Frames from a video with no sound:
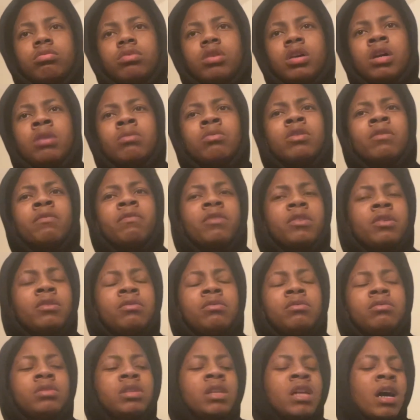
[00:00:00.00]
I'm
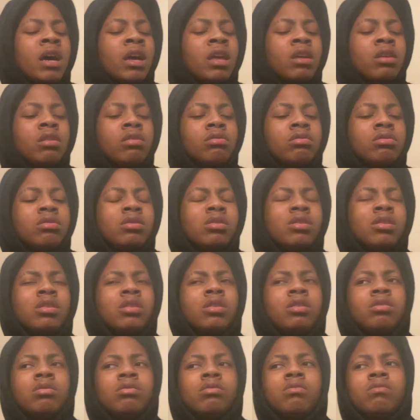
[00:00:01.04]
confused. Like,
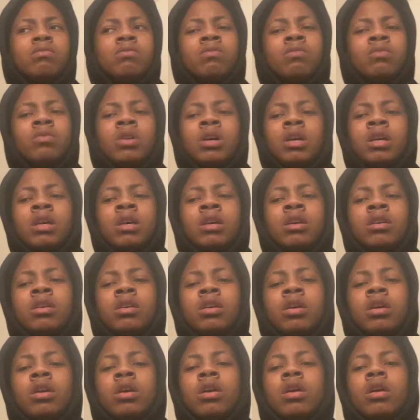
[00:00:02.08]
what?
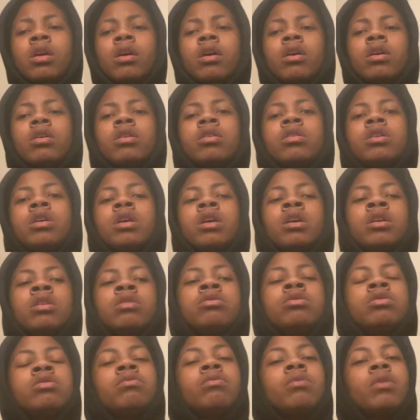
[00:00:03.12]
And
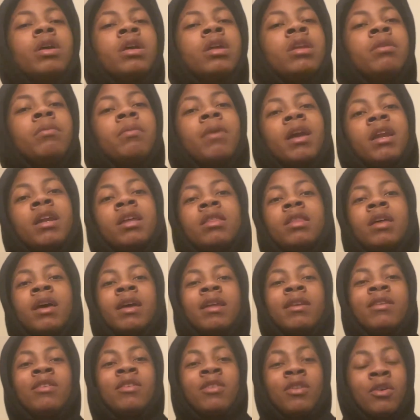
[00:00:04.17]
to anybody
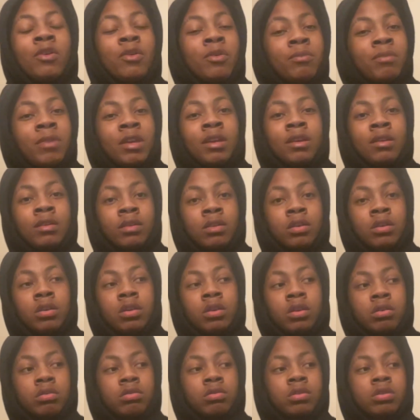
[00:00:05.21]
that know me
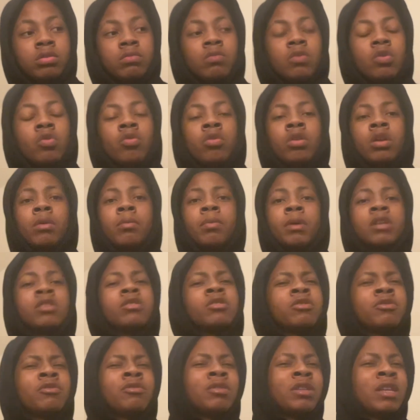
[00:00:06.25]
on a
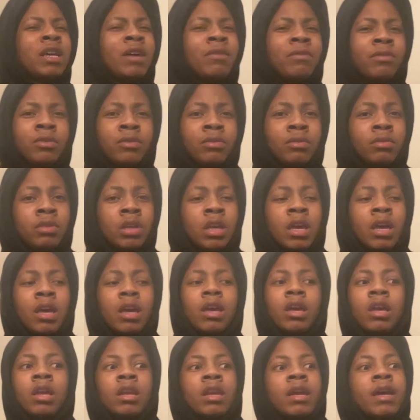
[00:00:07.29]
personal level,
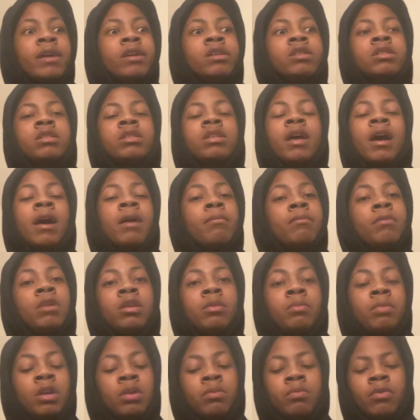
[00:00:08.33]
and there is not
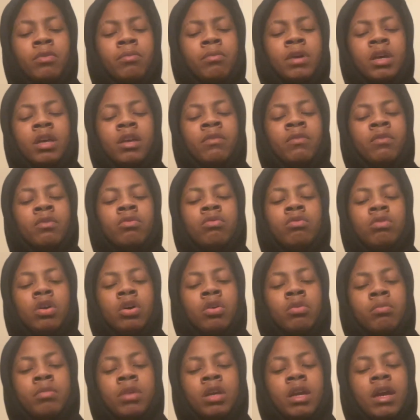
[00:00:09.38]
many people, but if you
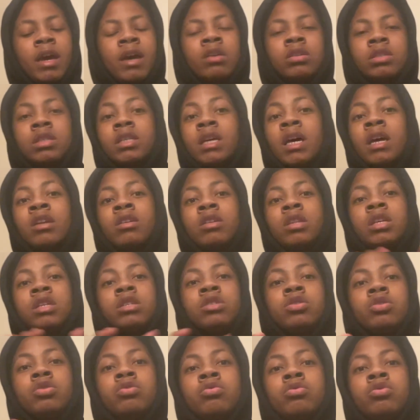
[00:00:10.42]
know me outside of
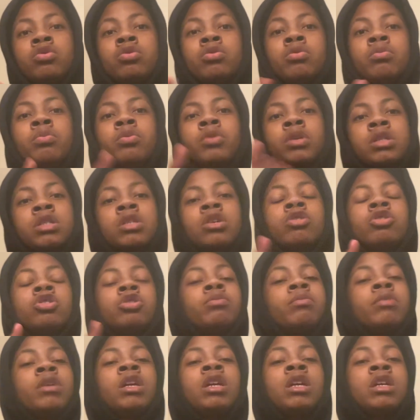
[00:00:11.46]
this YouTube or
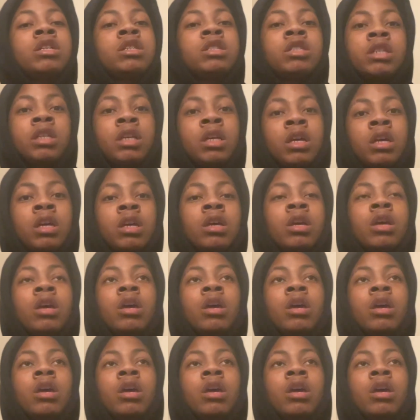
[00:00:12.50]
social media shit,